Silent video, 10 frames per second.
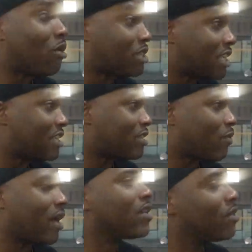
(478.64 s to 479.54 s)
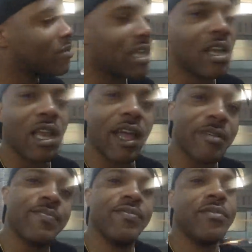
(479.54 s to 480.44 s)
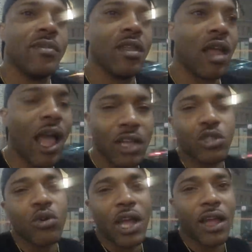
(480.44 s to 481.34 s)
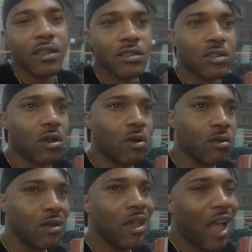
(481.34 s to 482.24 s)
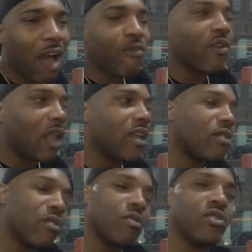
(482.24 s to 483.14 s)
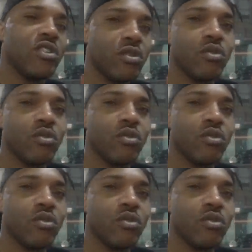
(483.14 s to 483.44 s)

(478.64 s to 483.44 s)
whole shit is correct. You know what I'm saying? Like, yeah, yeah. I could do that. So I feel like, you know, you just,